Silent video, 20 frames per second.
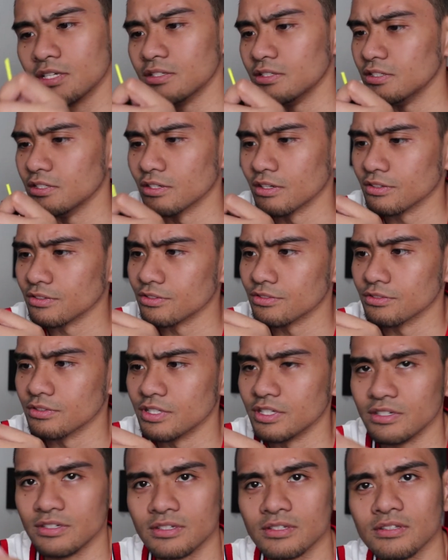neon
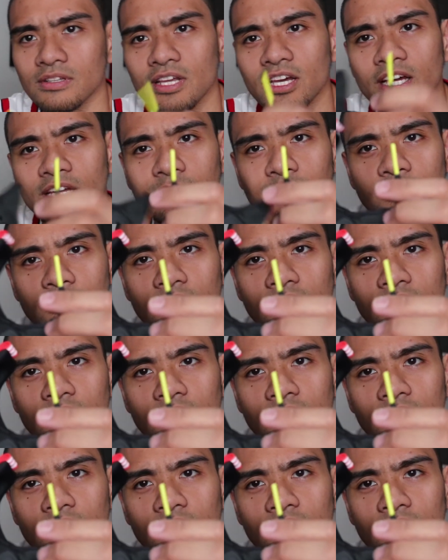green, lime